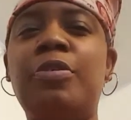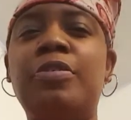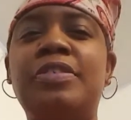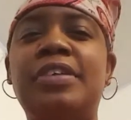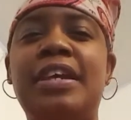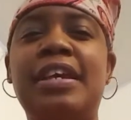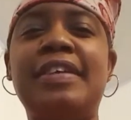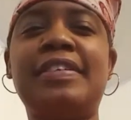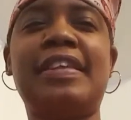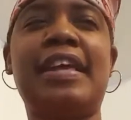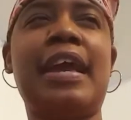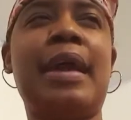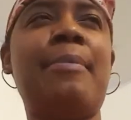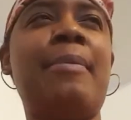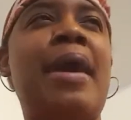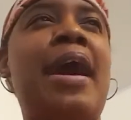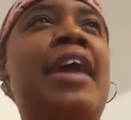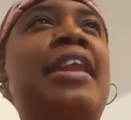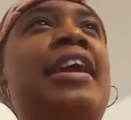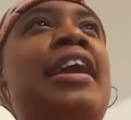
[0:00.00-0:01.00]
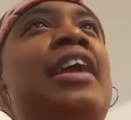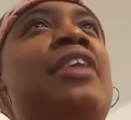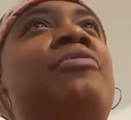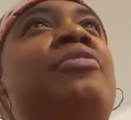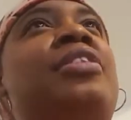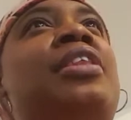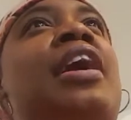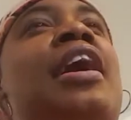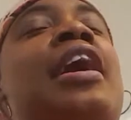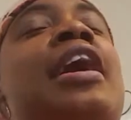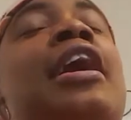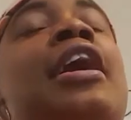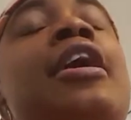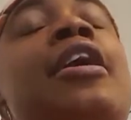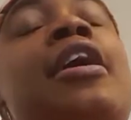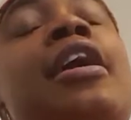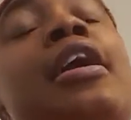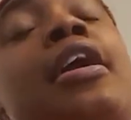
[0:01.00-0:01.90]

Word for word: routine, saying bye to everything.